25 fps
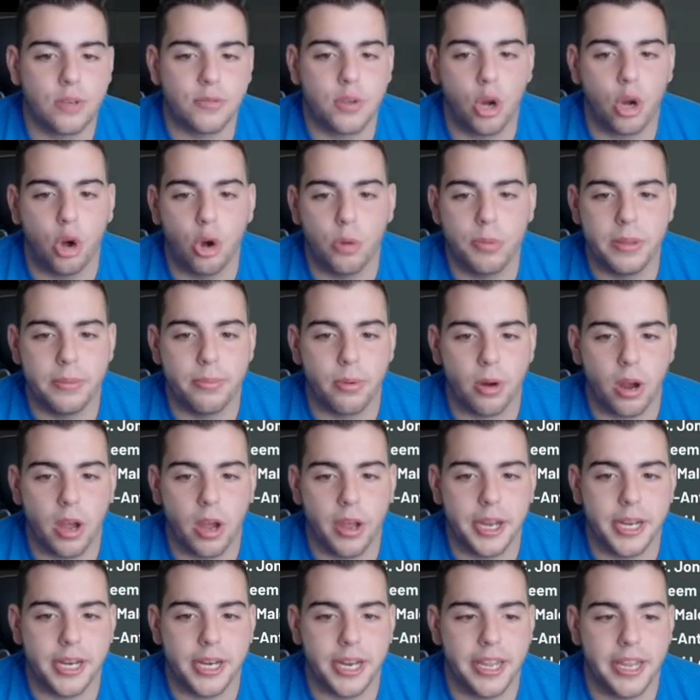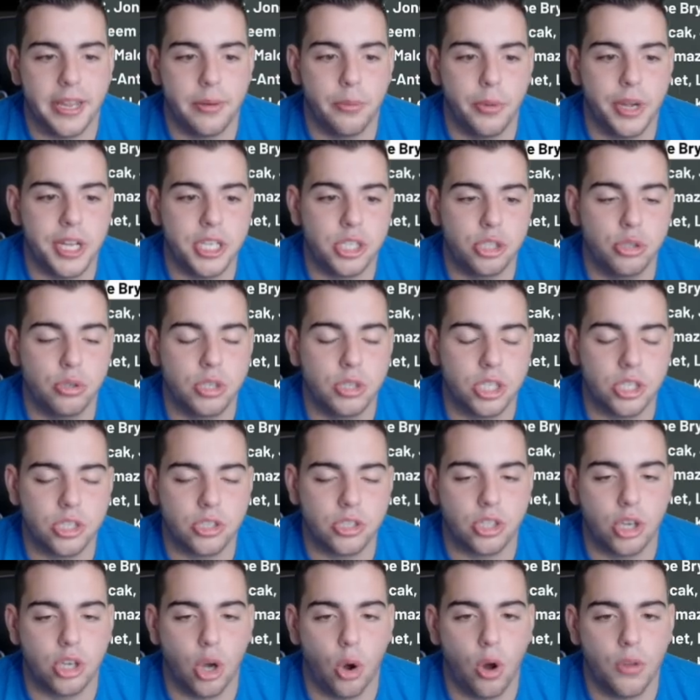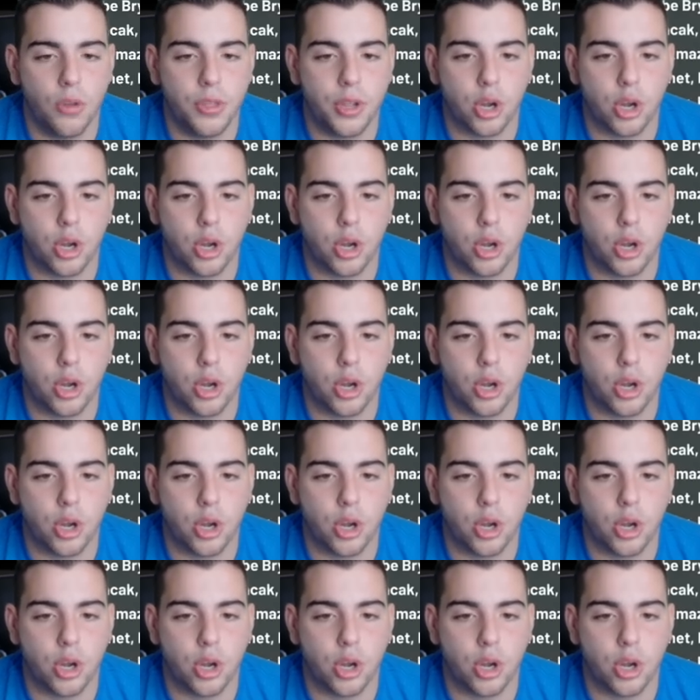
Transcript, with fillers: have Kobe Bryant, in which you could just go on the